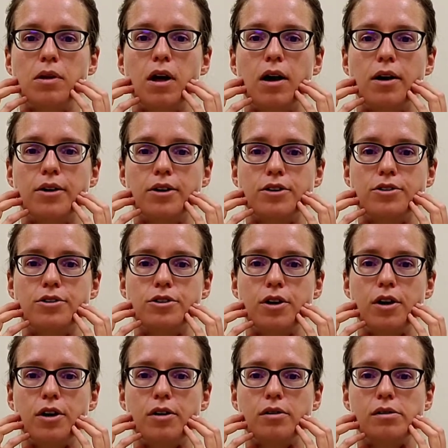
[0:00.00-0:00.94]
lock your
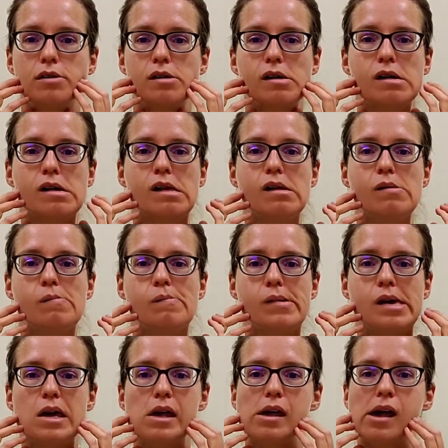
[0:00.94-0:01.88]
jaw, you
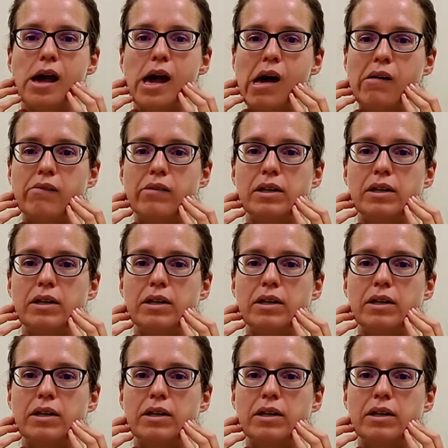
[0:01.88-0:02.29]
may have